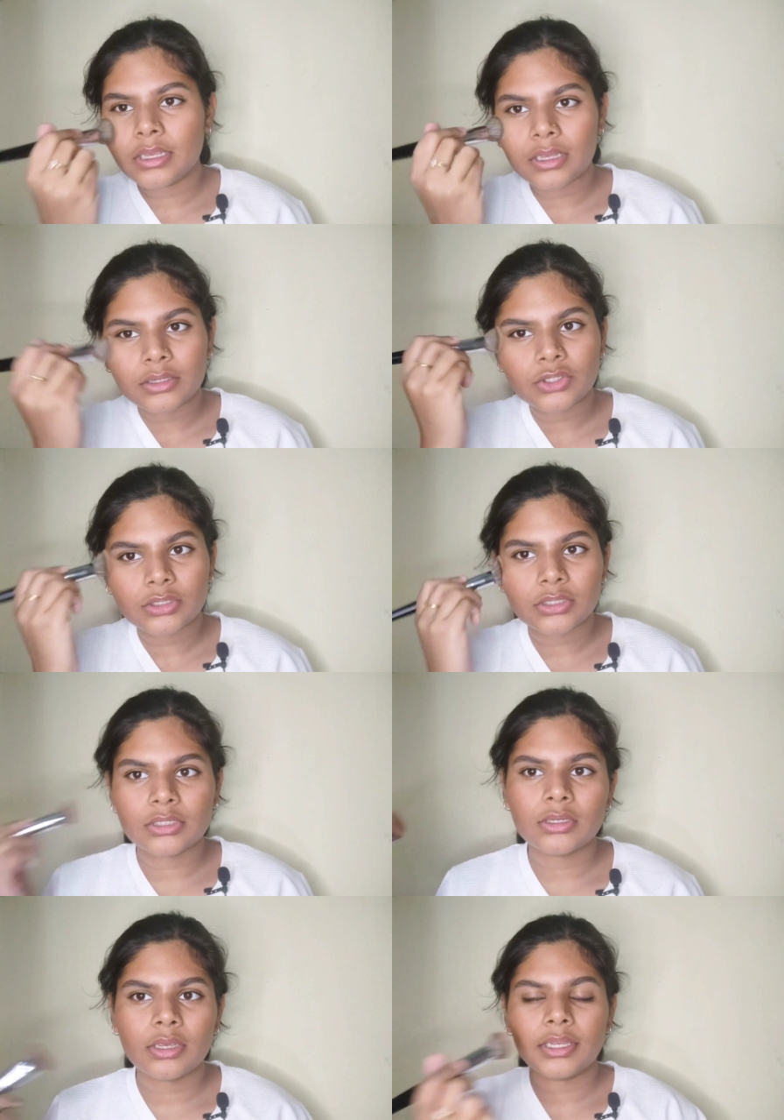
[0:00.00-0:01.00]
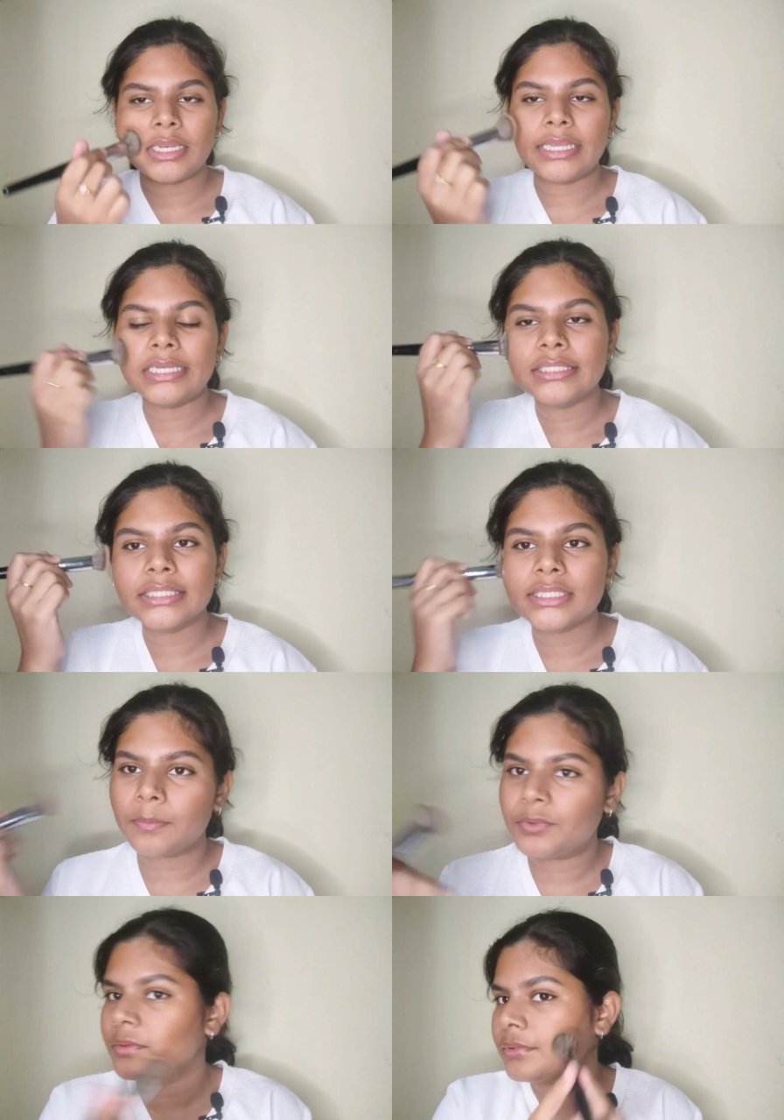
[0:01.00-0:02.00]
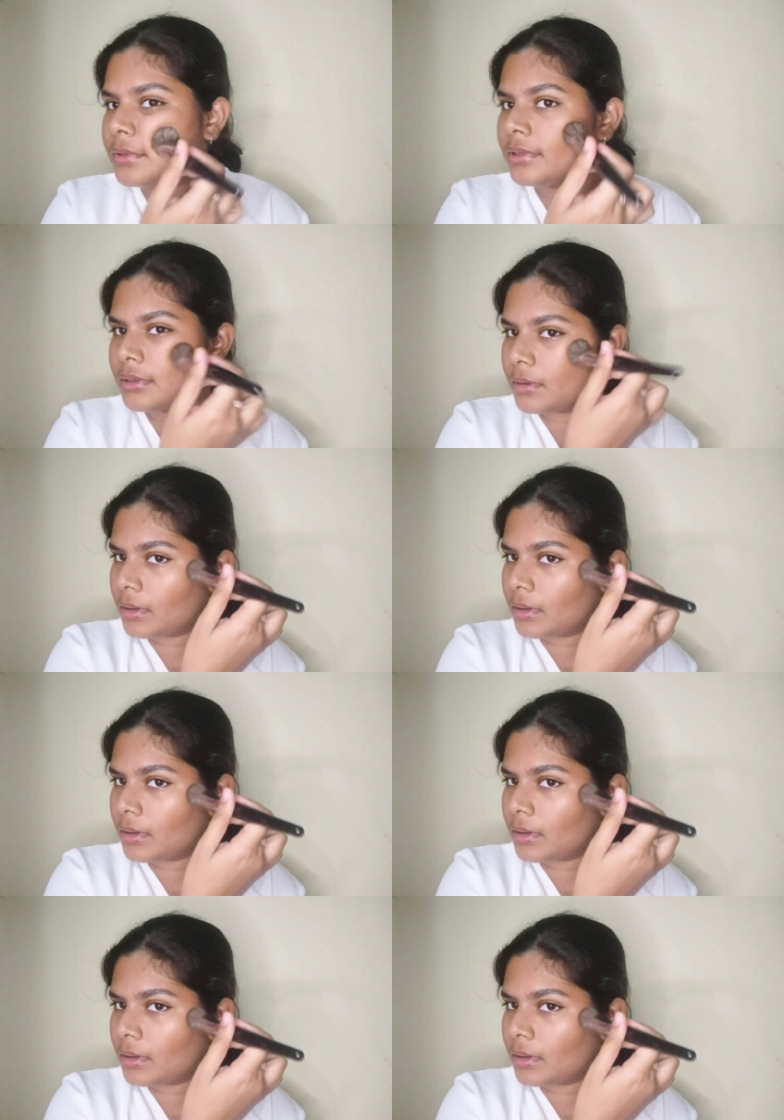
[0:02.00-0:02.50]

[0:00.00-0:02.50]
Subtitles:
They are just an inseparable